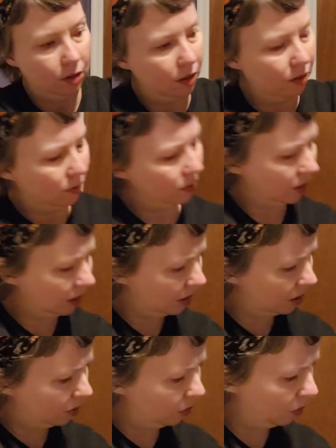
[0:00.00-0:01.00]
I don't really
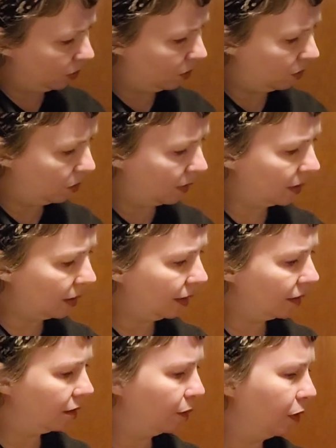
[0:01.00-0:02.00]
know what side
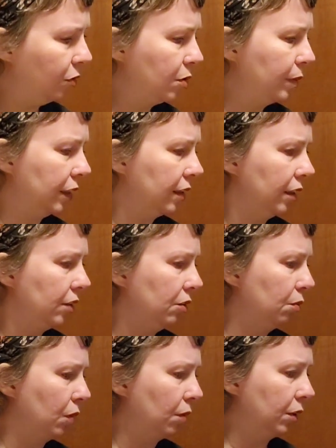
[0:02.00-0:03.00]
it's supposed to be. I think you
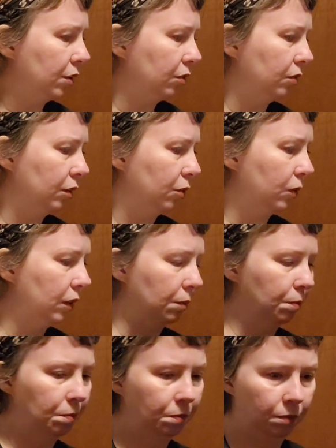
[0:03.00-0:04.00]
can probably do either one.